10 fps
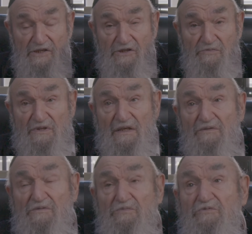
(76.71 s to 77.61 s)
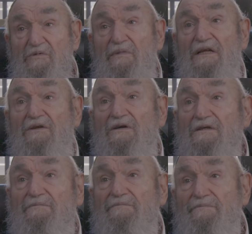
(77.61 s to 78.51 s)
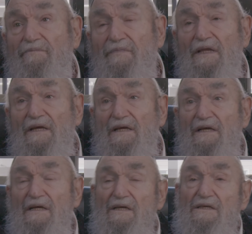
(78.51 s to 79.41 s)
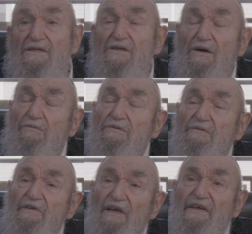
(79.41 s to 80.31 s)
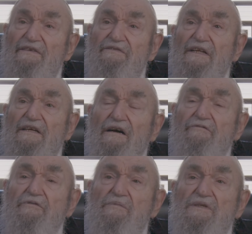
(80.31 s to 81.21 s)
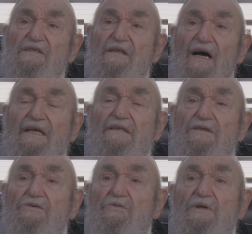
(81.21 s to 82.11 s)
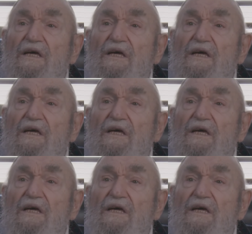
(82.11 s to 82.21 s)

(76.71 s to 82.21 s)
the Benshim sends him three malachim. So you have that Avram is dying to do